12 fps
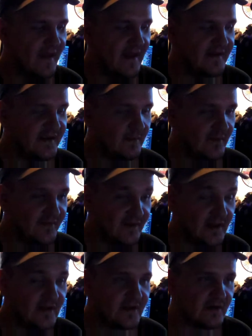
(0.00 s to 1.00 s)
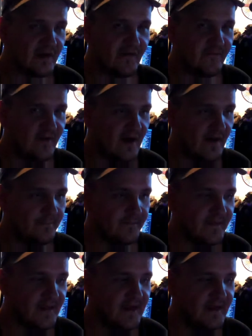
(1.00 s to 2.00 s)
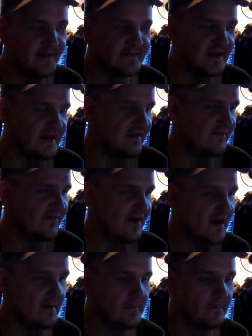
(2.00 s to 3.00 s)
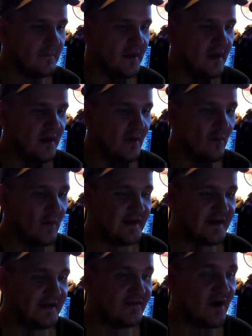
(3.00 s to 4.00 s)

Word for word: that he wasn't clear enough on is um, when he